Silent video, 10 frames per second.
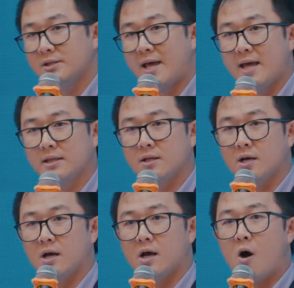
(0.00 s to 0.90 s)
that
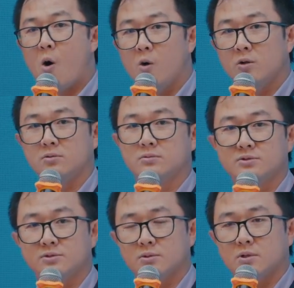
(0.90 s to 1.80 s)
all
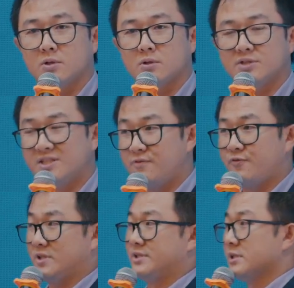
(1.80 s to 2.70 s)
the
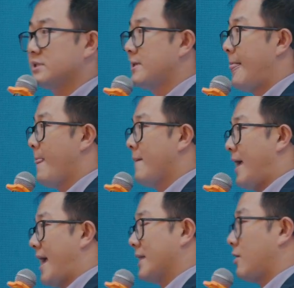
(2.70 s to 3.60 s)
differences
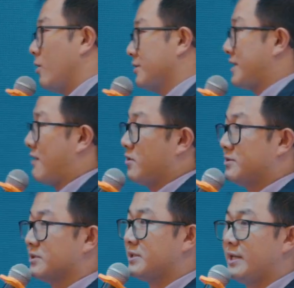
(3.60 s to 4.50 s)
and all the
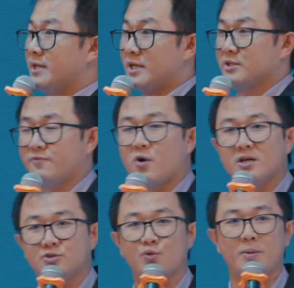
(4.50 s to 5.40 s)
diversity is for
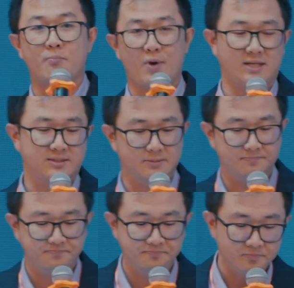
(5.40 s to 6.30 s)
us to embrace.
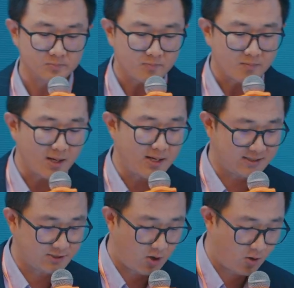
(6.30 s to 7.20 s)

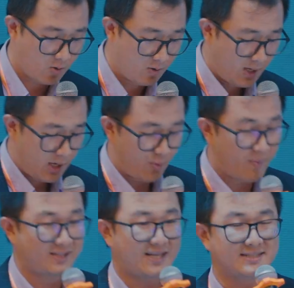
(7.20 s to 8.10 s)
And so we
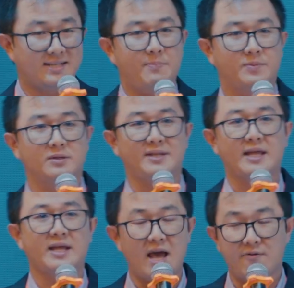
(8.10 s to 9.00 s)
must accept
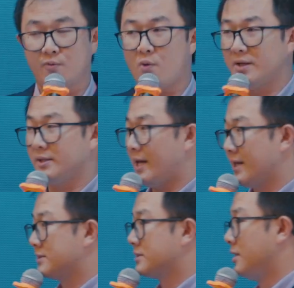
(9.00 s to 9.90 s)
that everyone
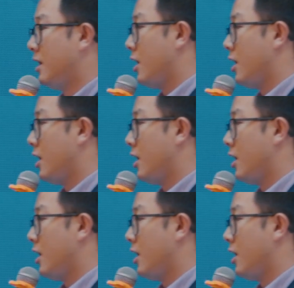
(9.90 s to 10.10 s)
is